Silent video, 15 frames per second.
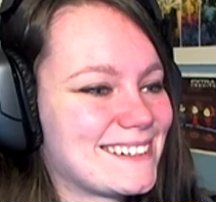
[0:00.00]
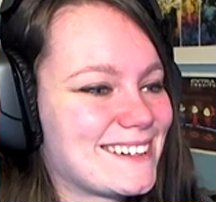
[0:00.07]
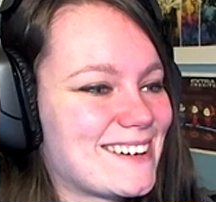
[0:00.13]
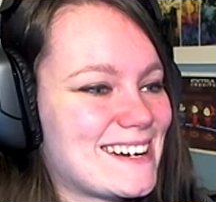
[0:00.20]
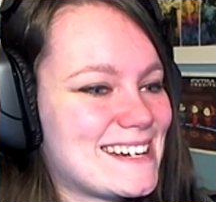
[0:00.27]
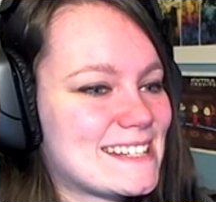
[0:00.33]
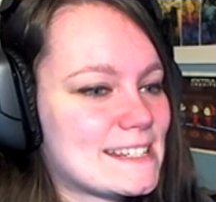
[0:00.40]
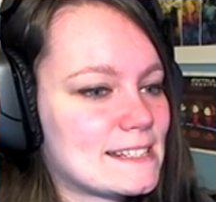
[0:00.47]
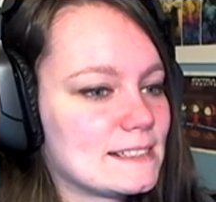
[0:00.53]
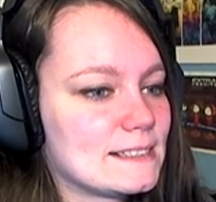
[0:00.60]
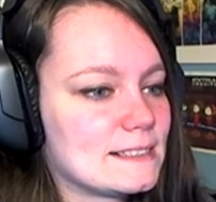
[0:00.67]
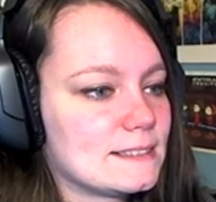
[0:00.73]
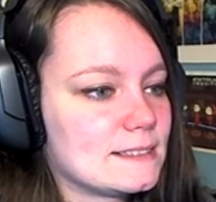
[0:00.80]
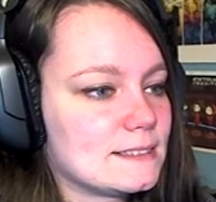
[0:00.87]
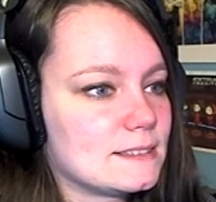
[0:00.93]
Guess we'll Great. have to go
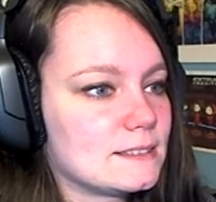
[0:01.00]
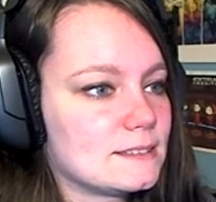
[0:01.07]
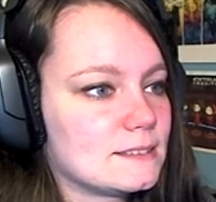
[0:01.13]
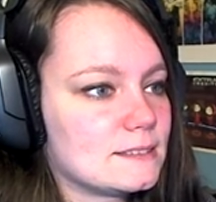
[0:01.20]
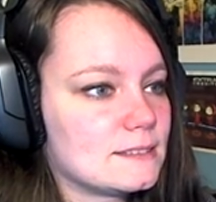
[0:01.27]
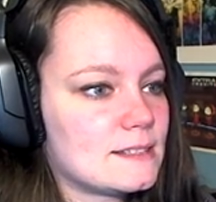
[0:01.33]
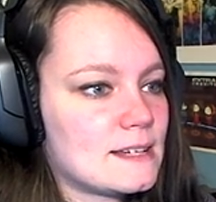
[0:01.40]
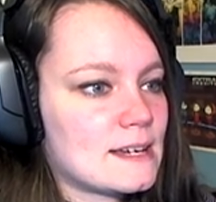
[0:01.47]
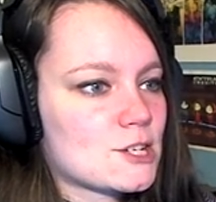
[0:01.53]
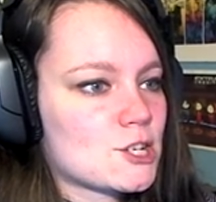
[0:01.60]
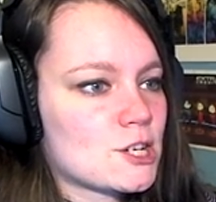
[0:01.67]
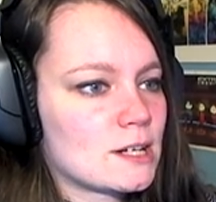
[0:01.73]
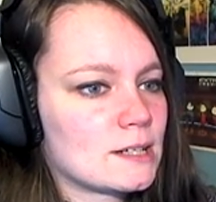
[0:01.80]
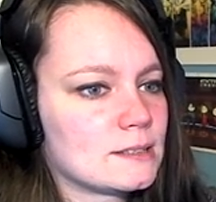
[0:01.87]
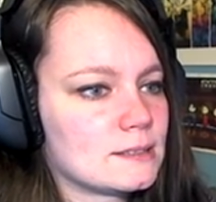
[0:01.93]
through them. Yeah,
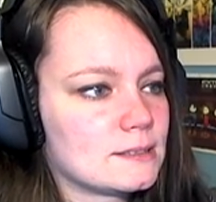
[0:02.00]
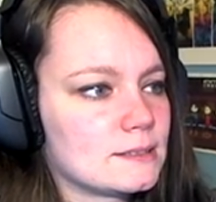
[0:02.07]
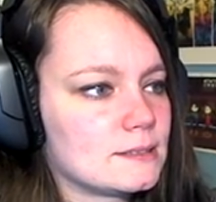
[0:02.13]
sure.